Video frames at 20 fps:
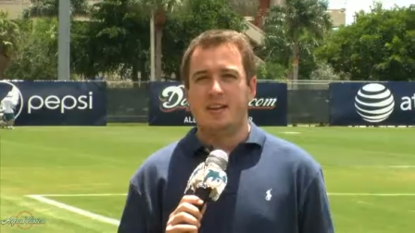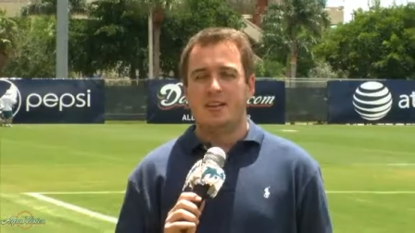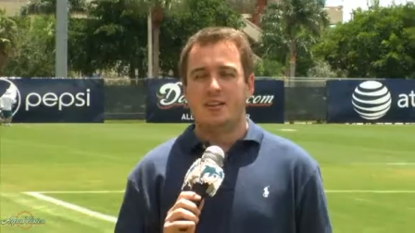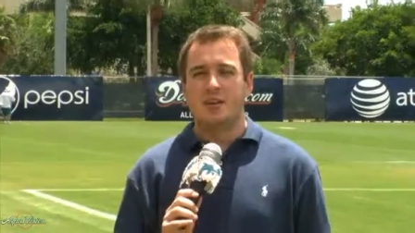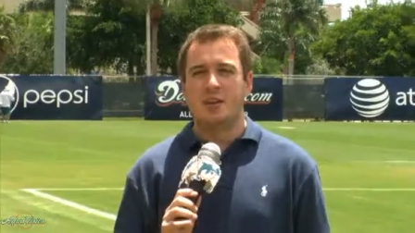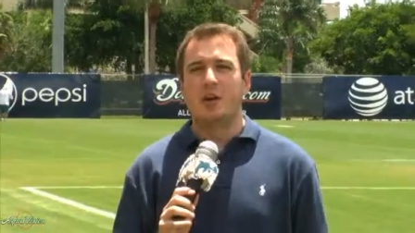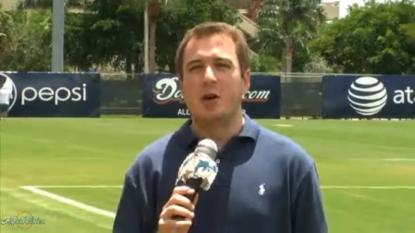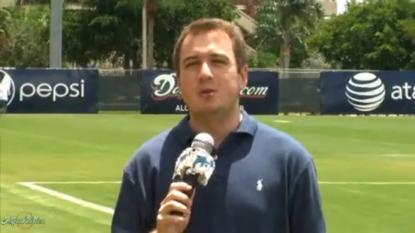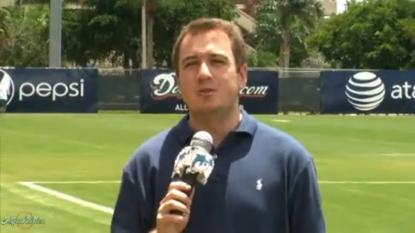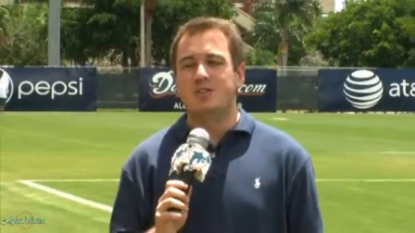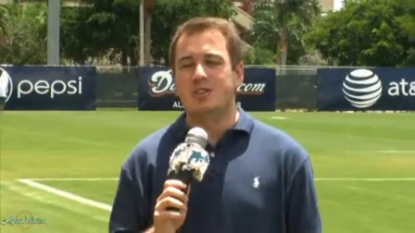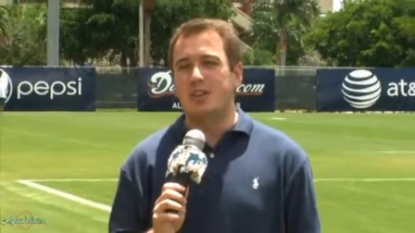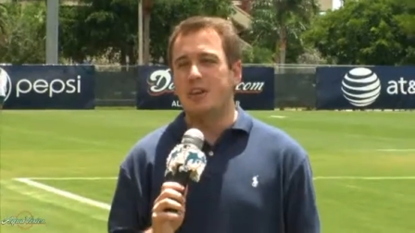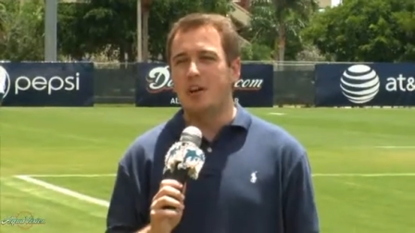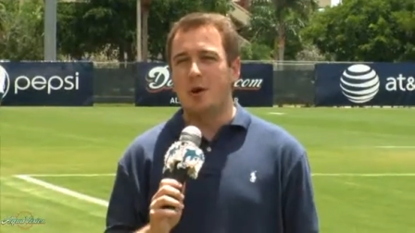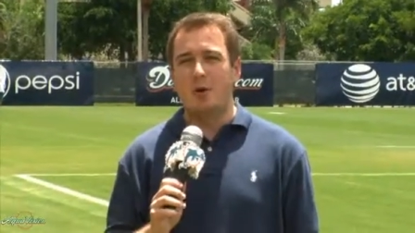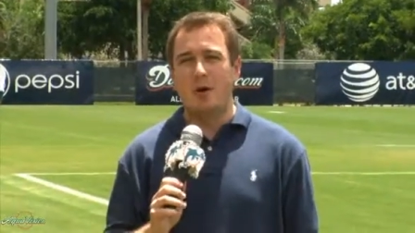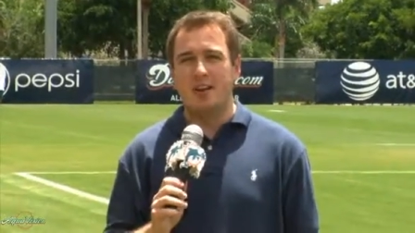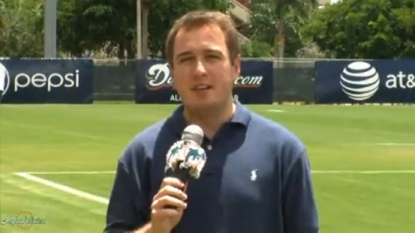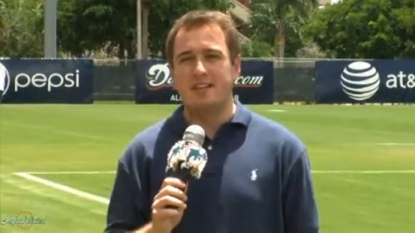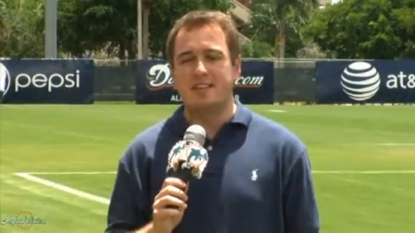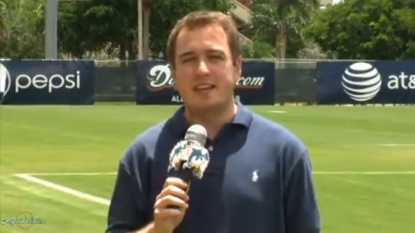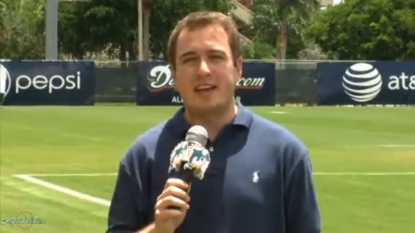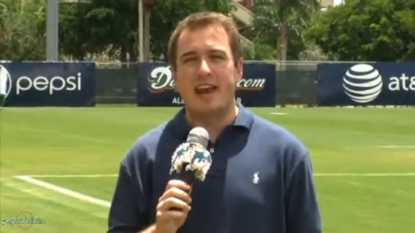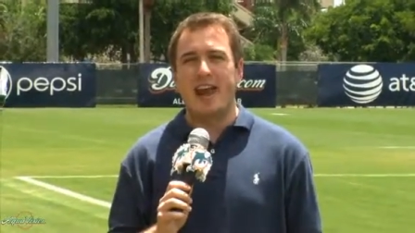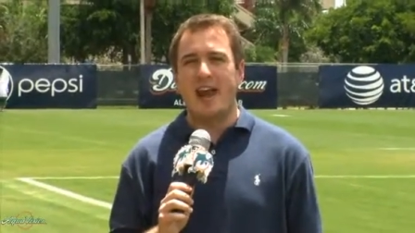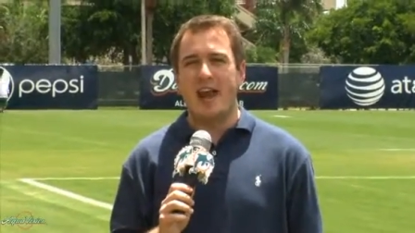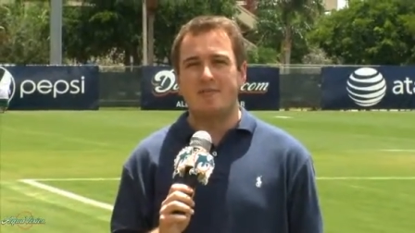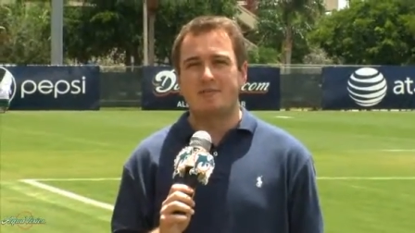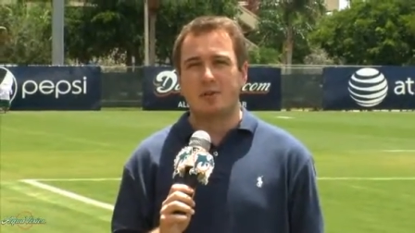The coach did go on to say
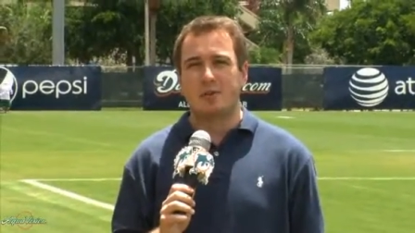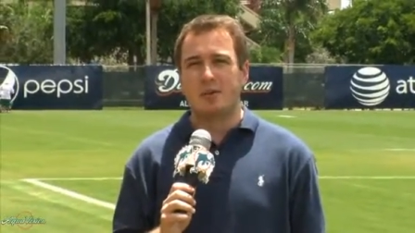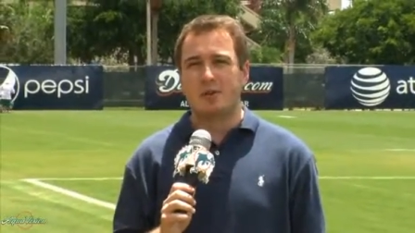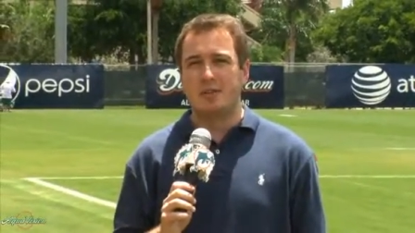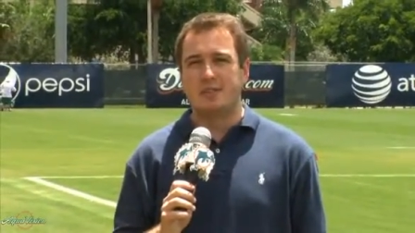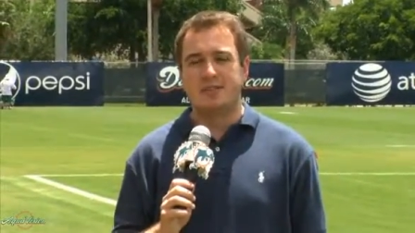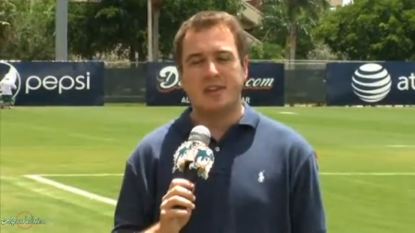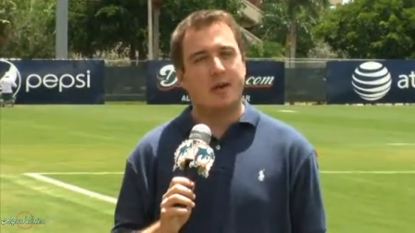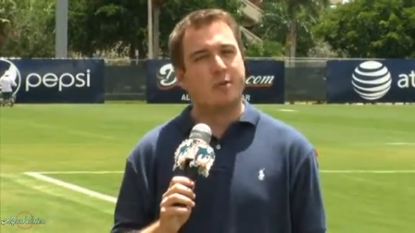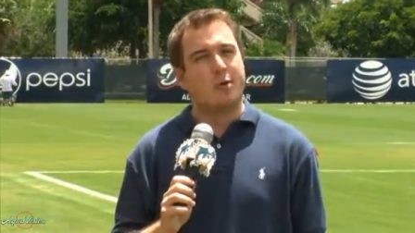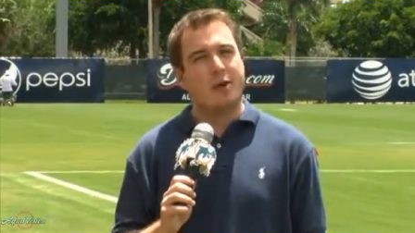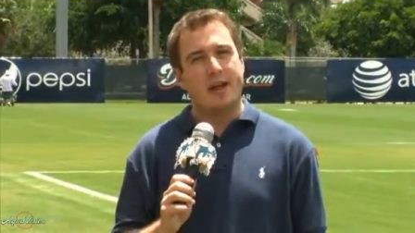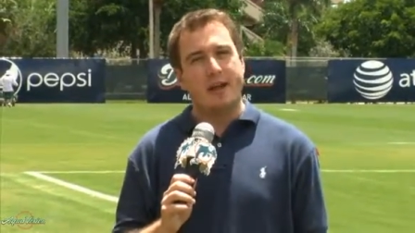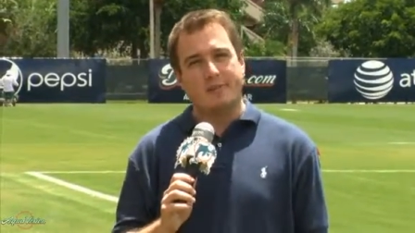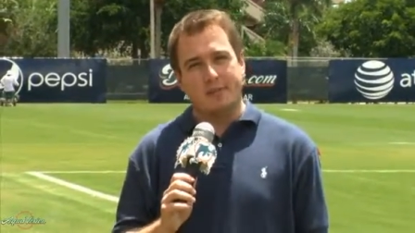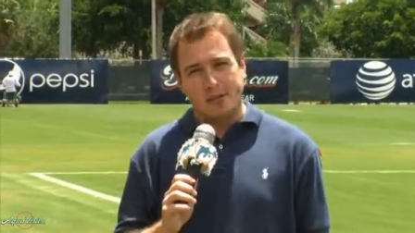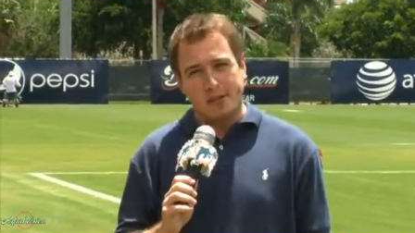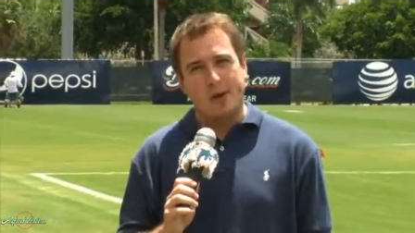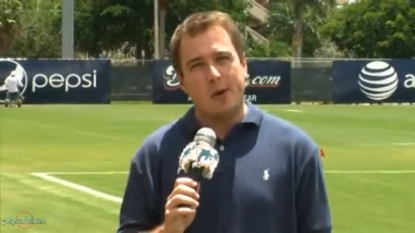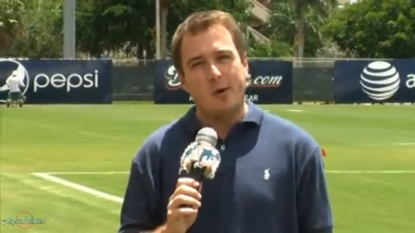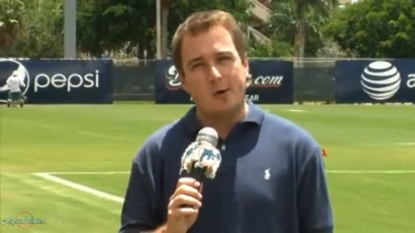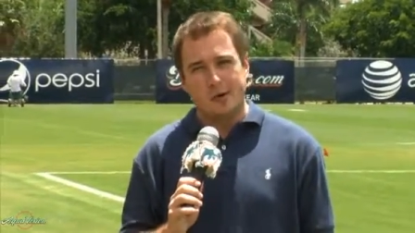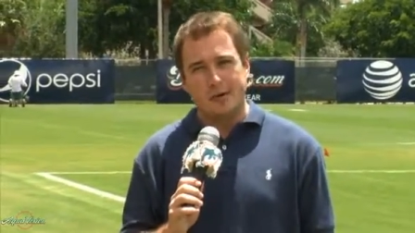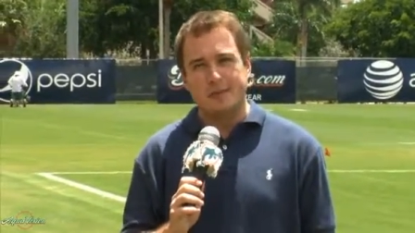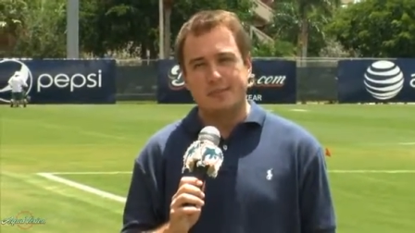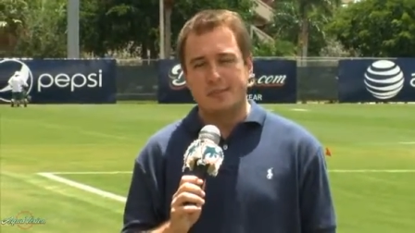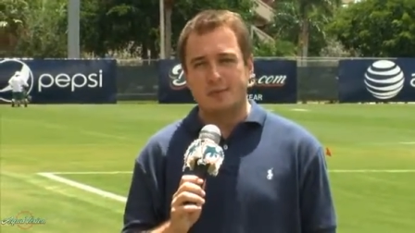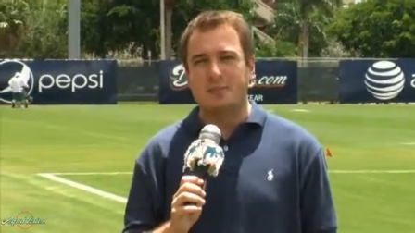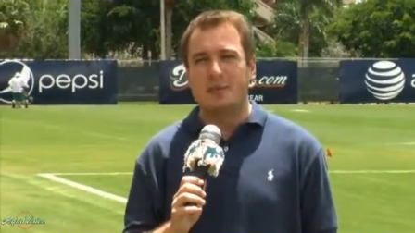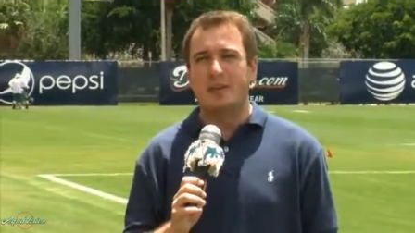afterwards that whatever the
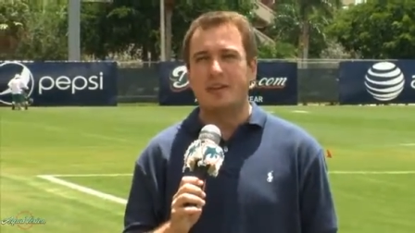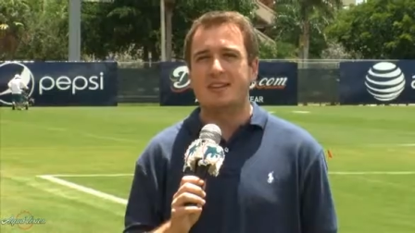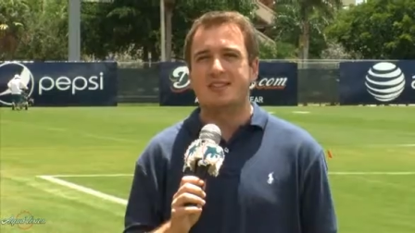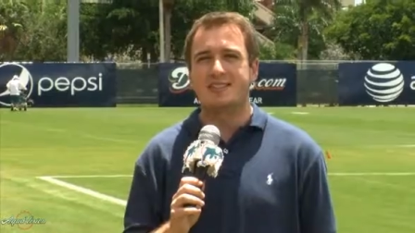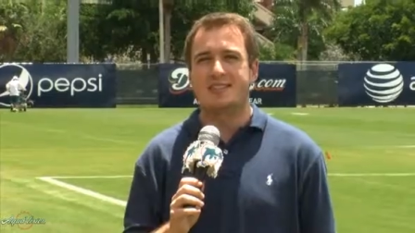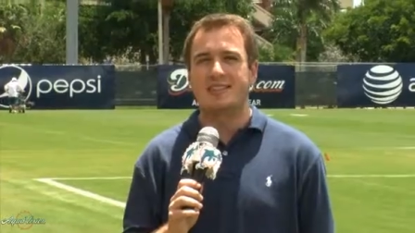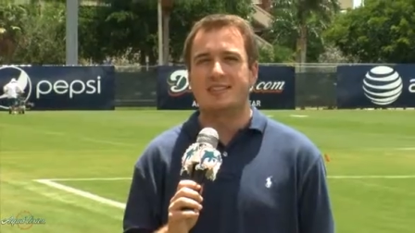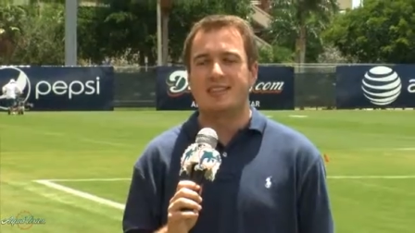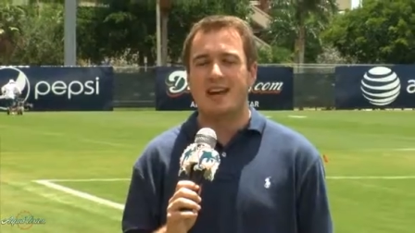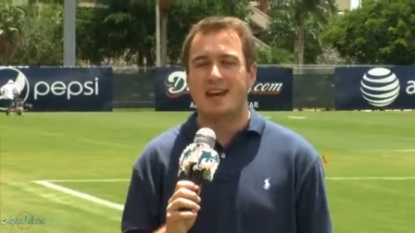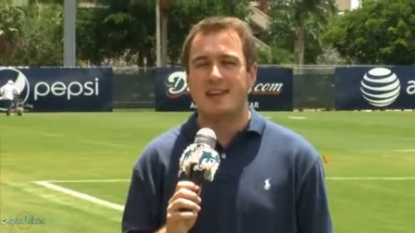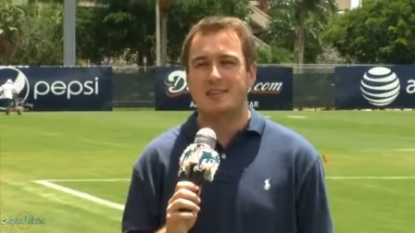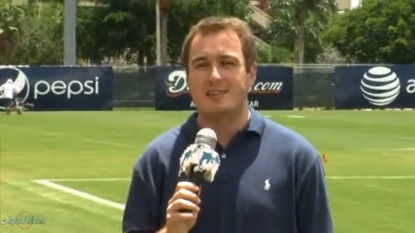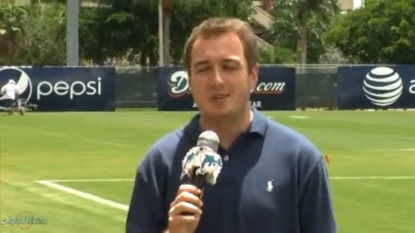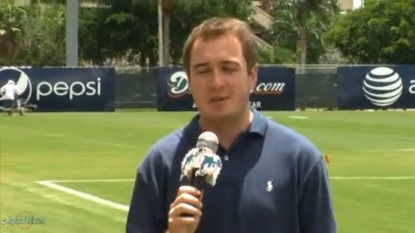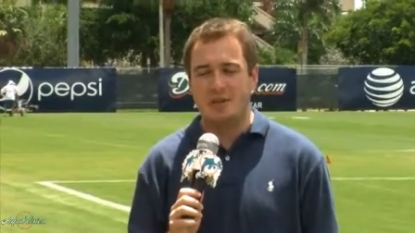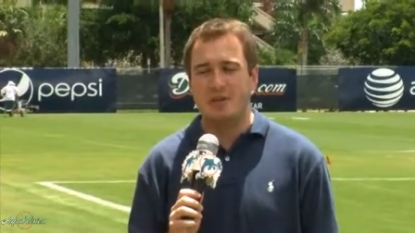owners and players decide to,